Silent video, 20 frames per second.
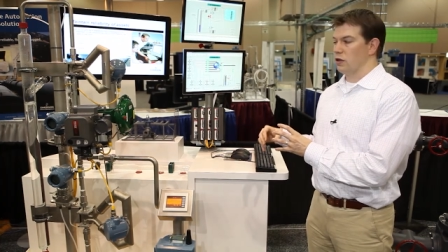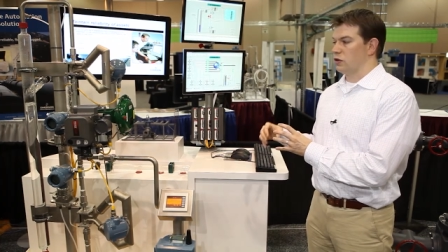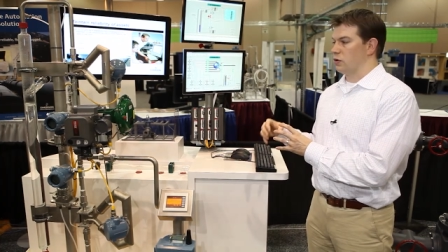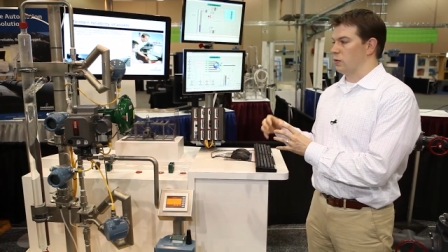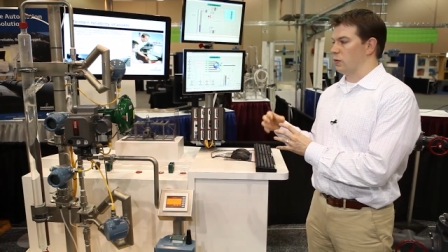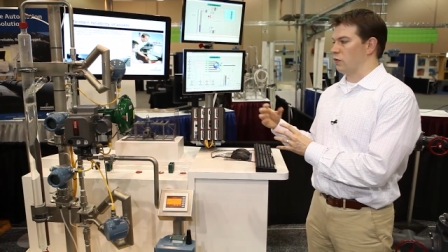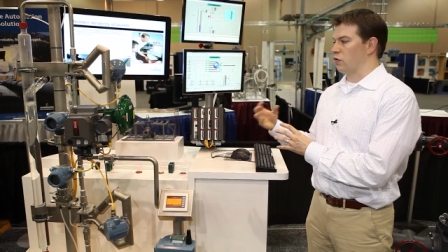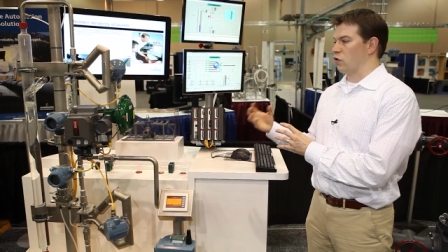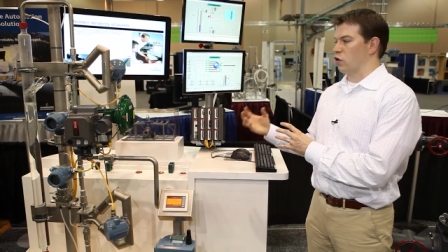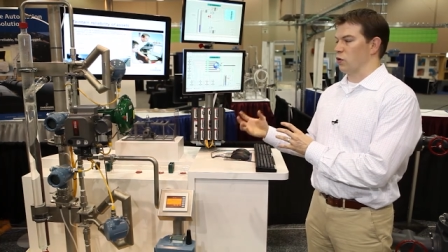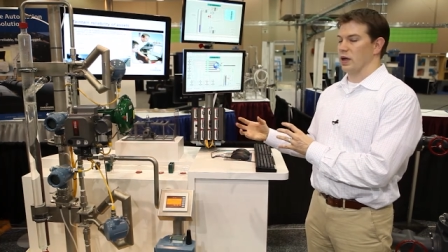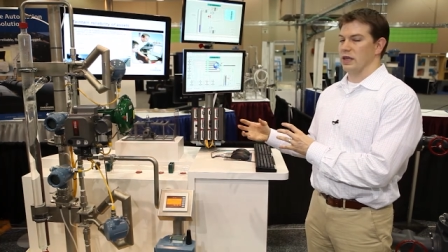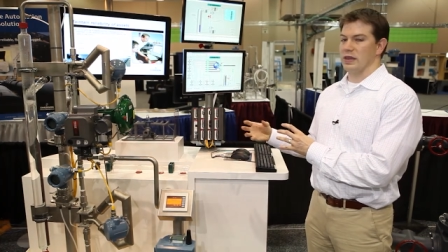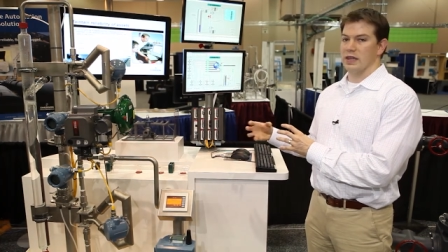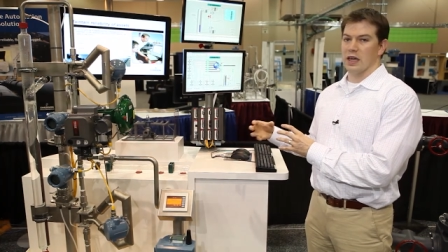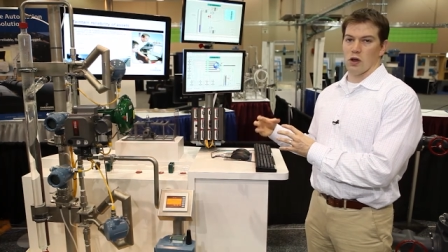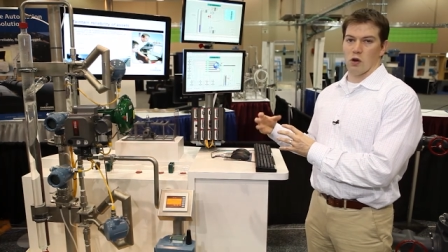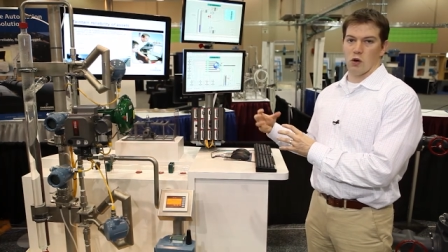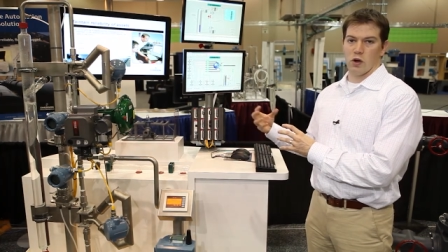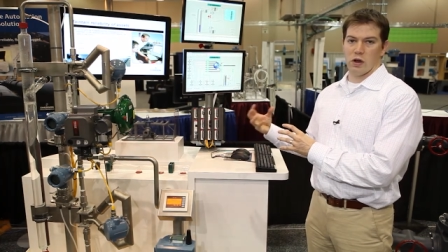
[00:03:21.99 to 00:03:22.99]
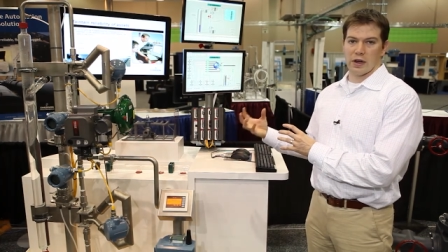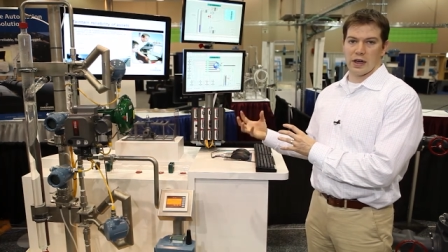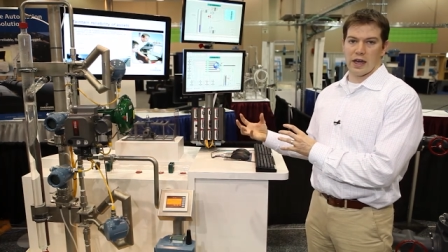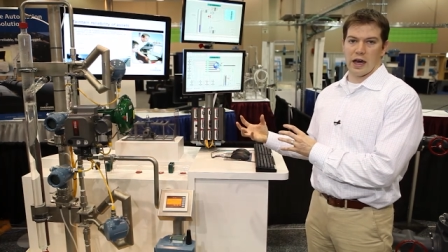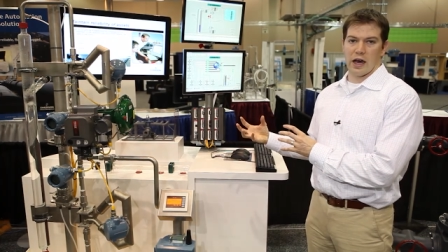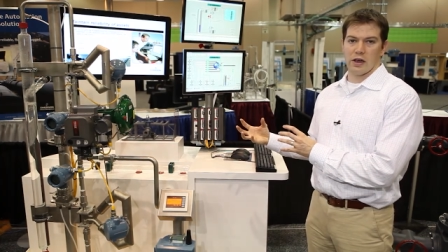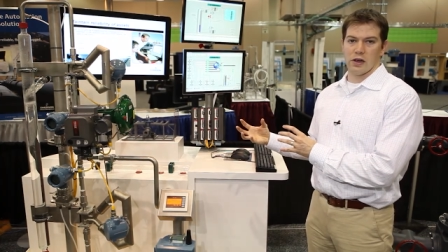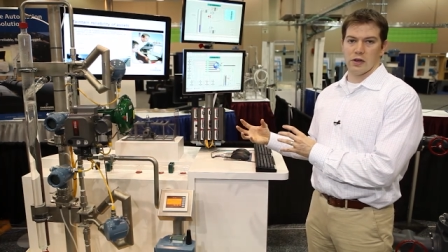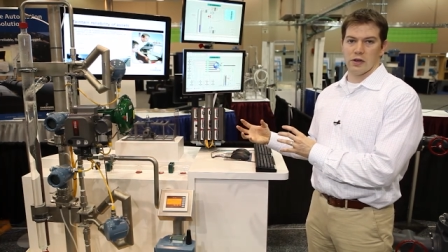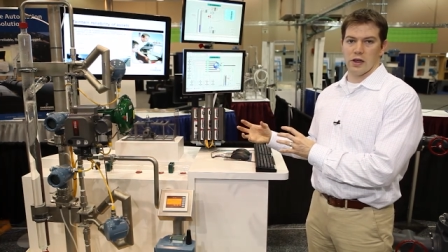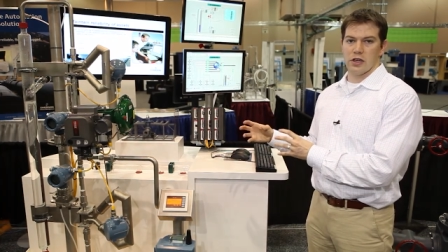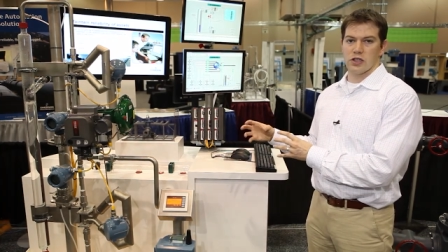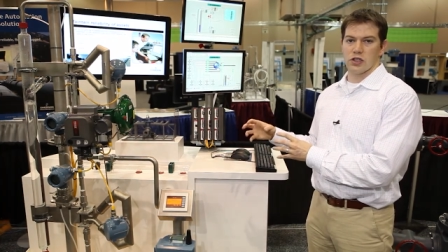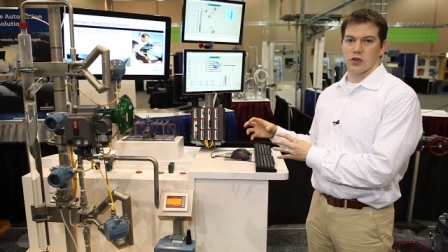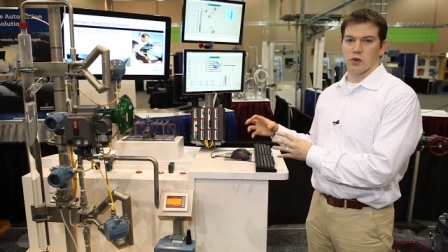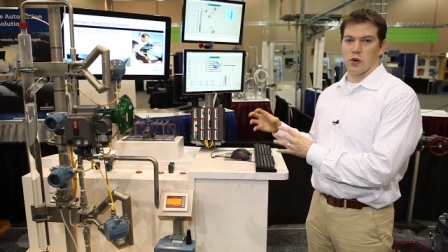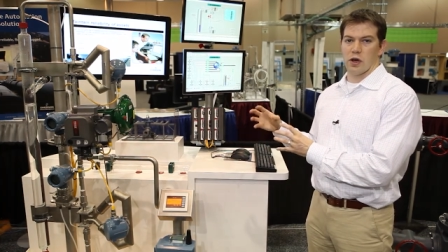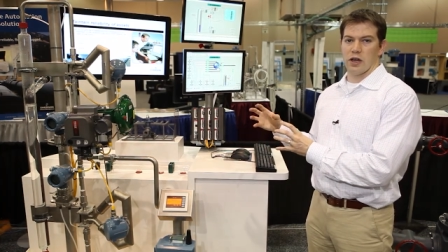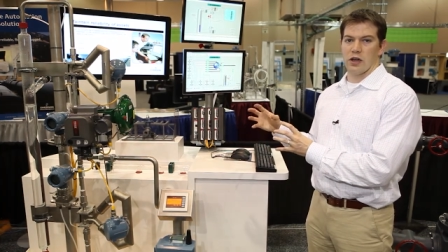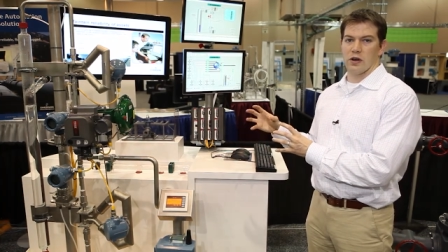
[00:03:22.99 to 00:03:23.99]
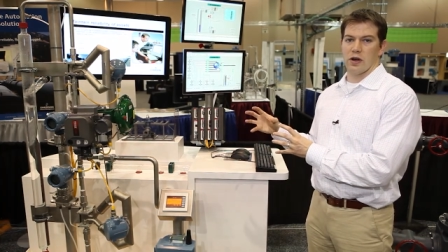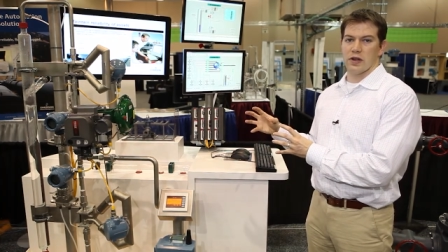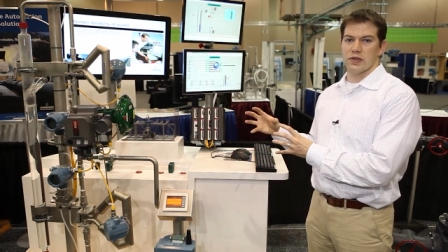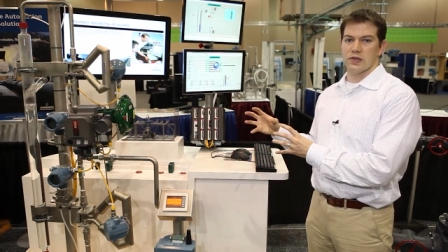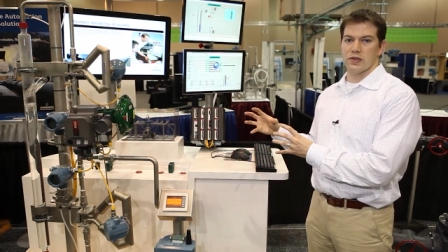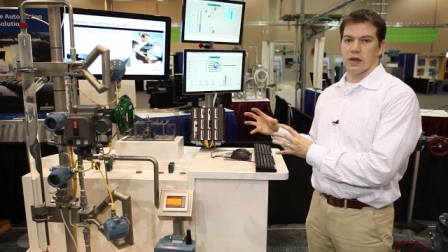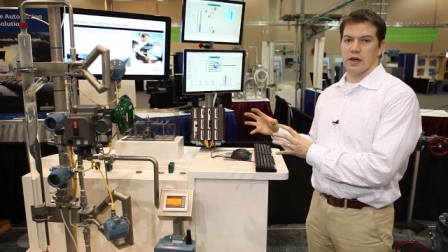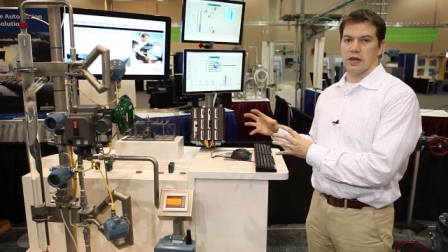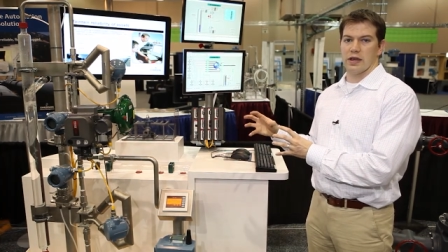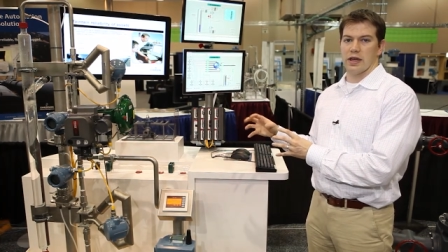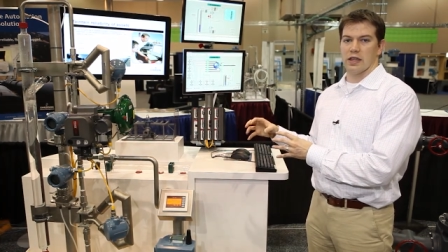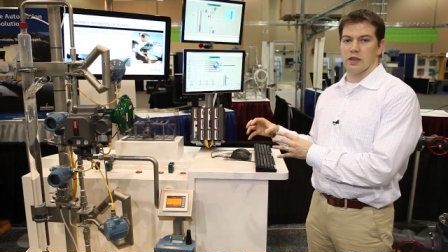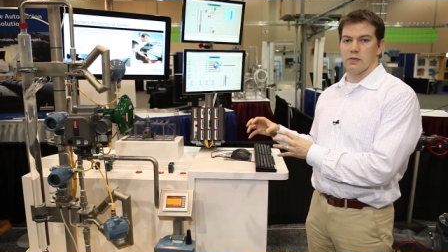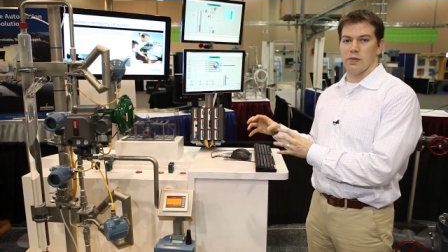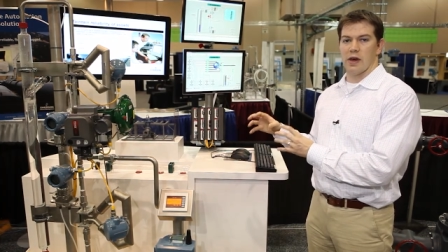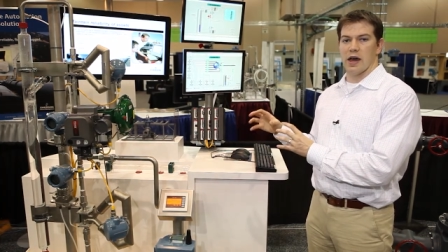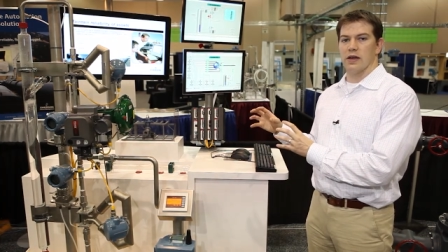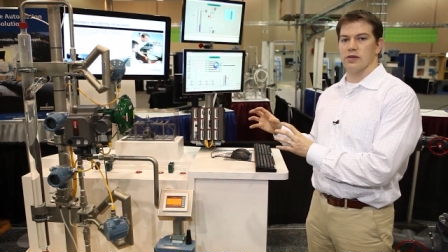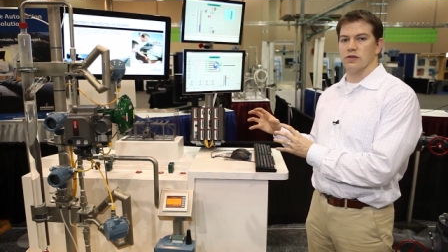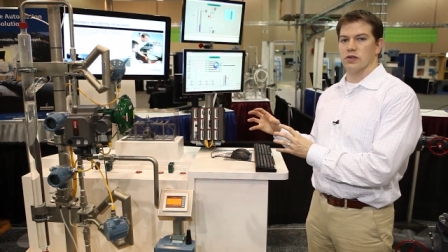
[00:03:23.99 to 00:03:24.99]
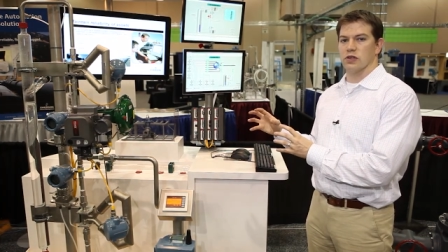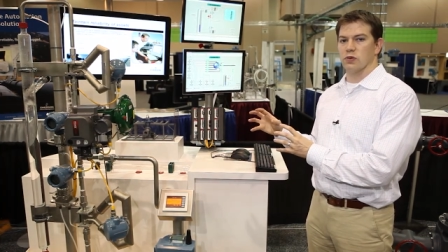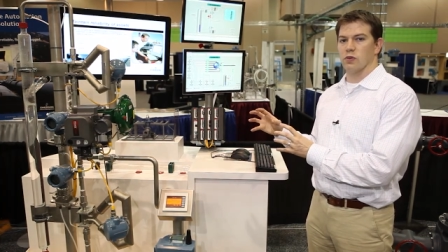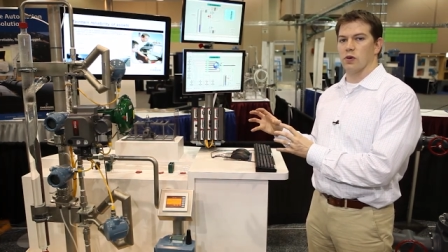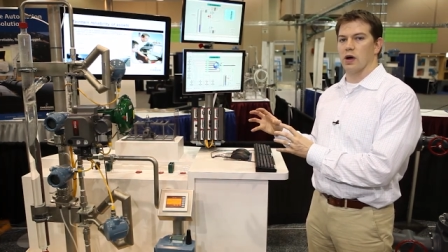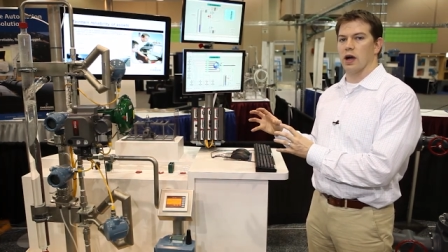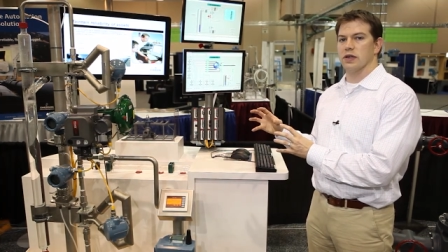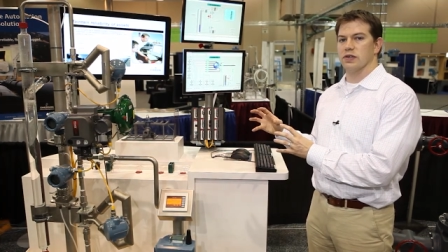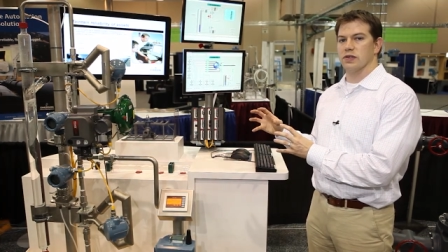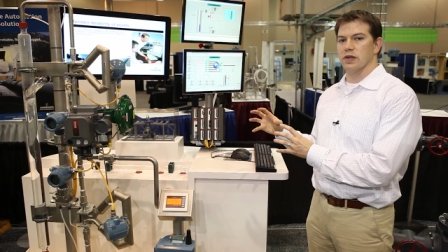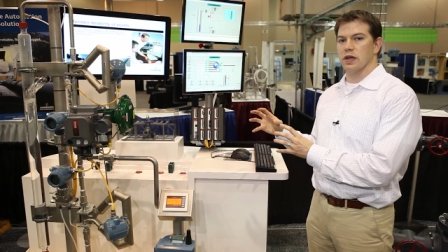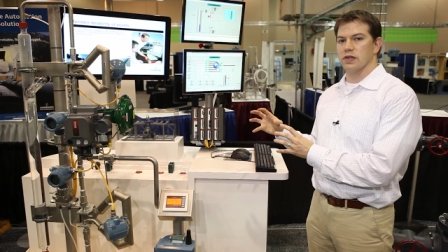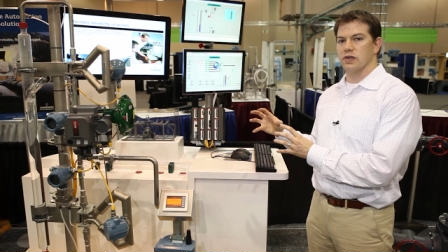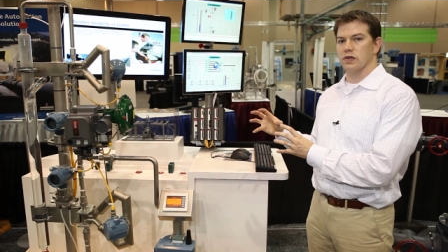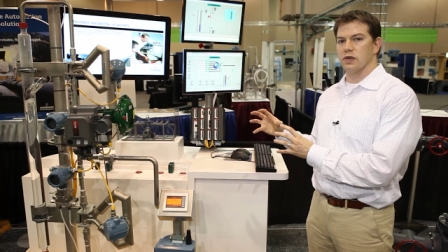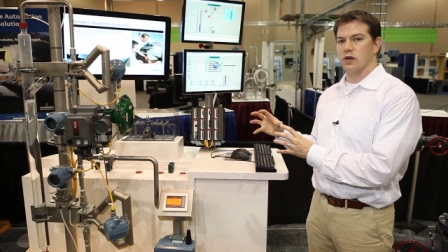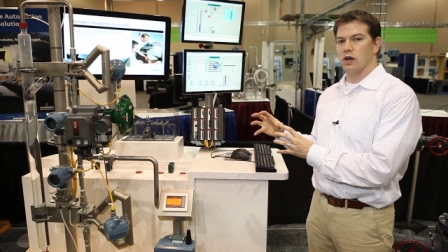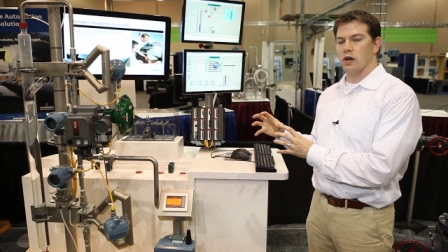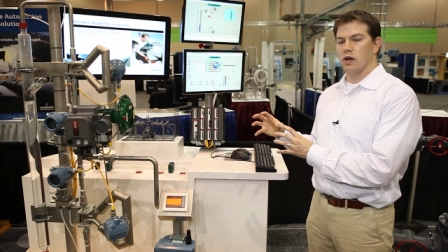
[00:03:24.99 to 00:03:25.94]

to perform a net oil calculation right here on site and to manage this process.